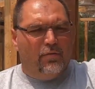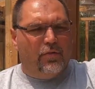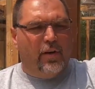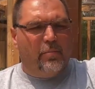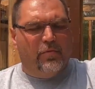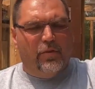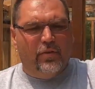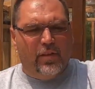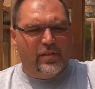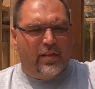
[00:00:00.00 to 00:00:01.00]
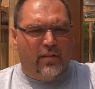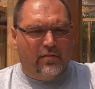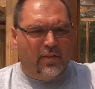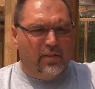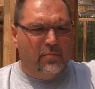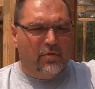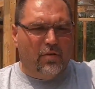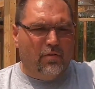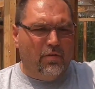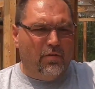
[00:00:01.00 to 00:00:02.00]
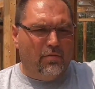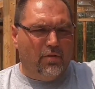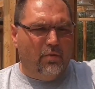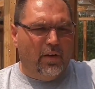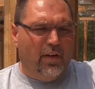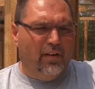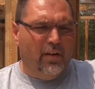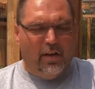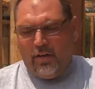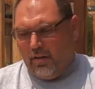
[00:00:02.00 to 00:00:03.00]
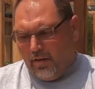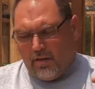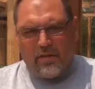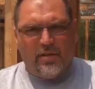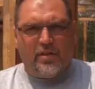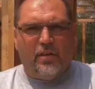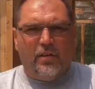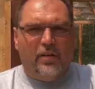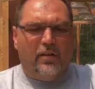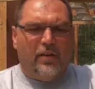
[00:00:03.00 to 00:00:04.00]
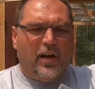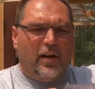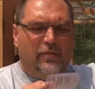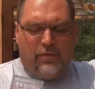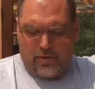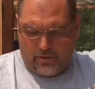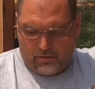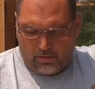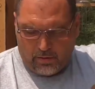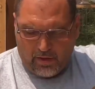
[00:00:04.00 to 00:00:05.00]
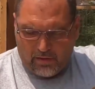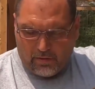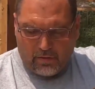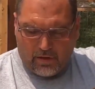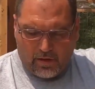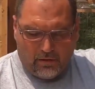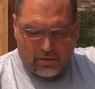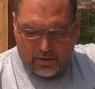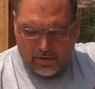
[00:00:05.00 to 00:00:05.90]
free up a few of these cells, let them grow their own queen, and just start another hive with the old queen, or they'll kill her.